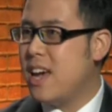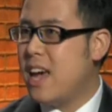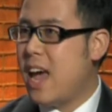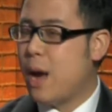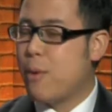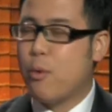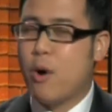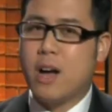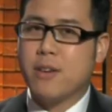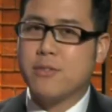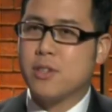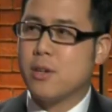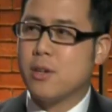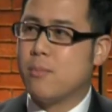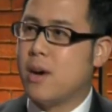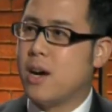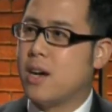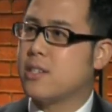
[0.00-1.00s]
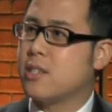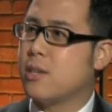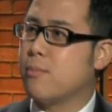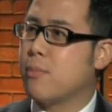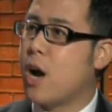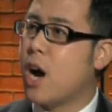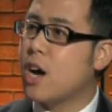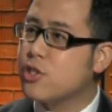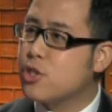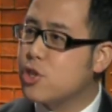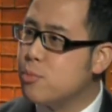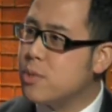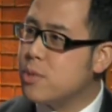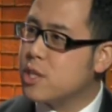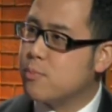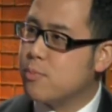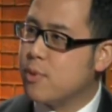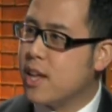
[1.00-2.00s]
And we'll have some costume
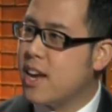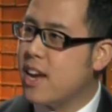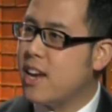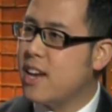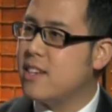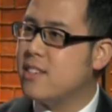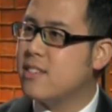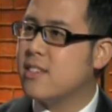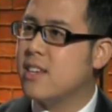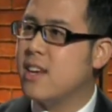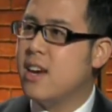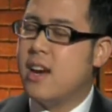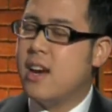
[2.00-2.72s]
displays.